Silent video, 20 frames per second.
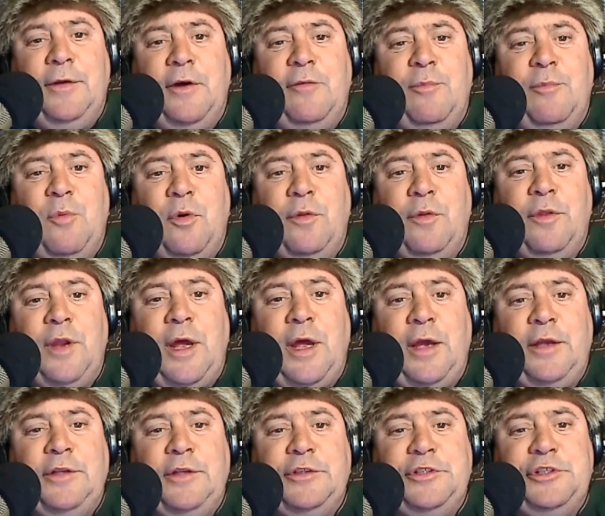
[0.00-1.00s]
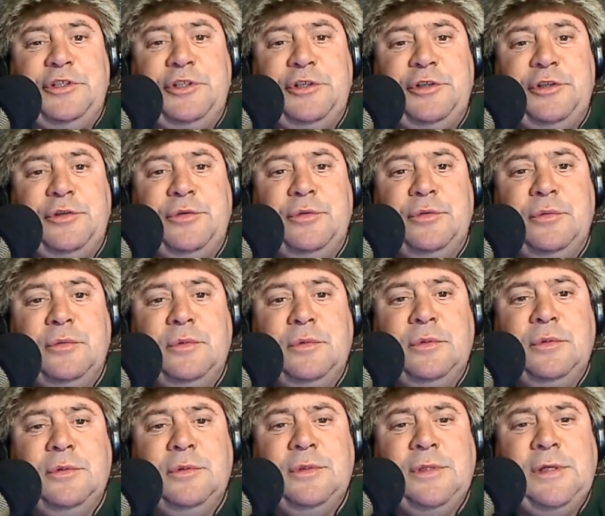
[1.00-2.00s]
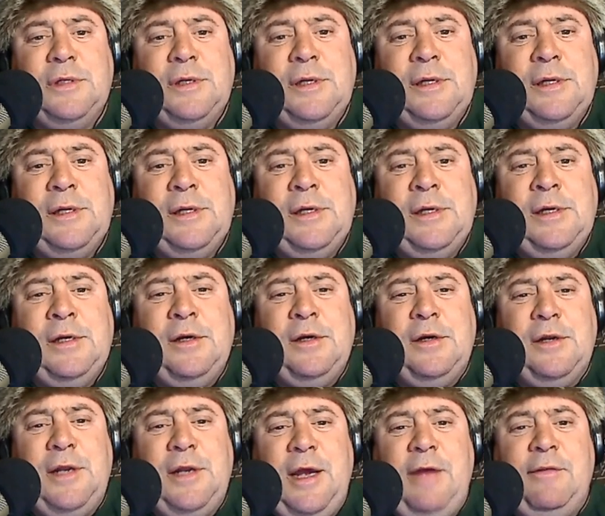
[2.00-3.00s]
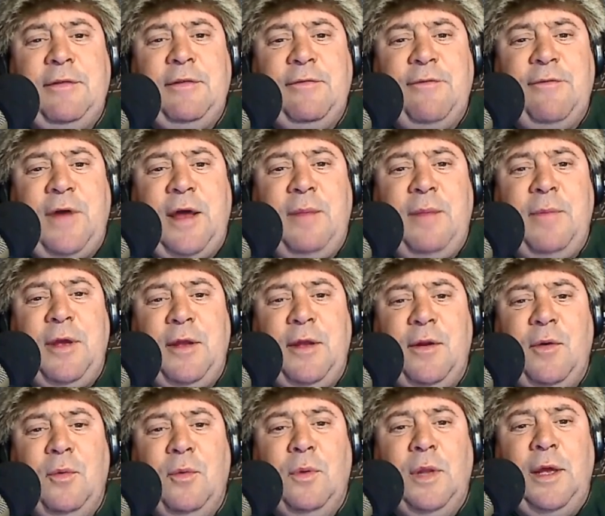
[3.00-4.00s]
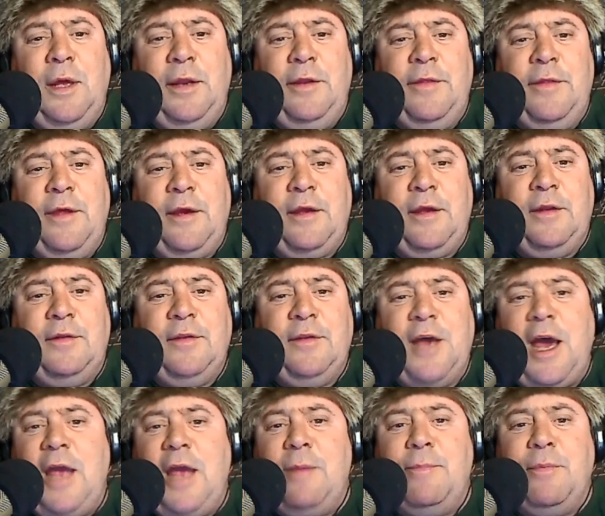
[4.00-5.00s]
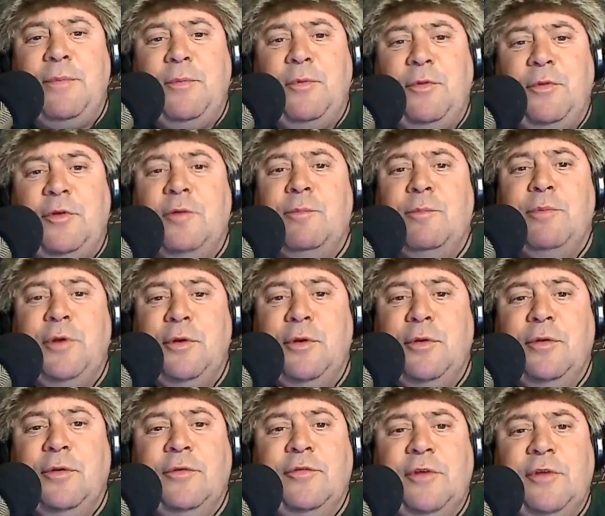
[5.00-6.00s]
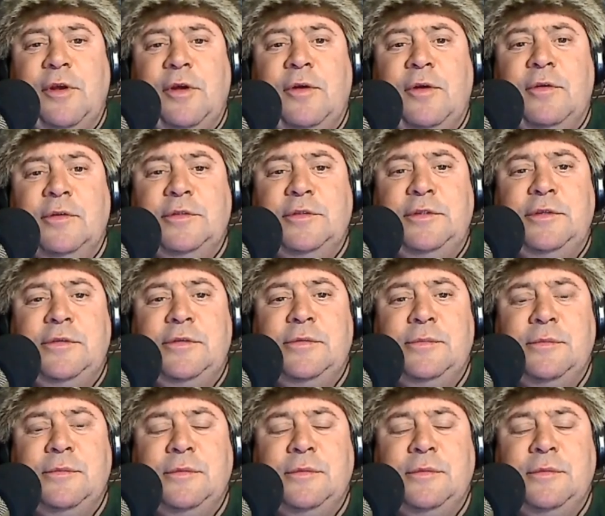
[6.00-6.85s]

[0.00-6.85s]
off more than I can chew. Gonna have to find me an old lady that can type with computer skills.